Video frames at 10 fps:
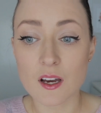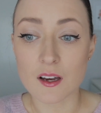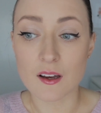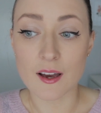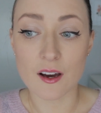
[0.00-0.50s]

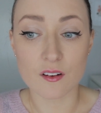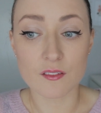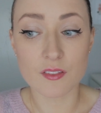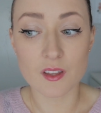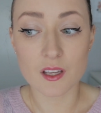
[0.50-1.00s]
uh, out
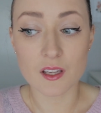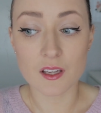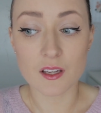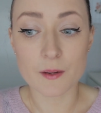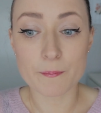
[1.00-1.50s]
of
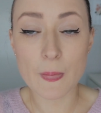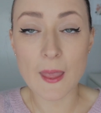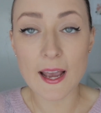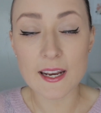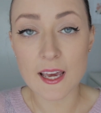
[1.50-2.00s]
the
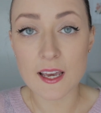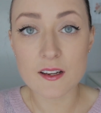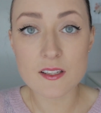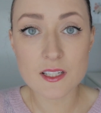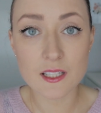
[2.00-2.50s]
eight
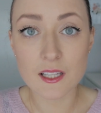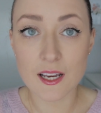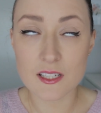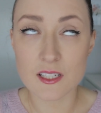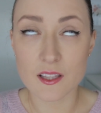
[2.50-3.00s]
eggs
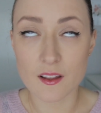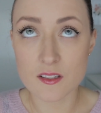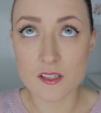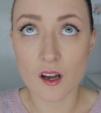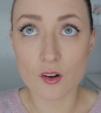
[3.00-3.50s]
collected in
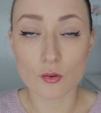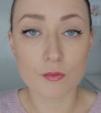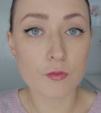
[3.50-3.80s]
that cycle,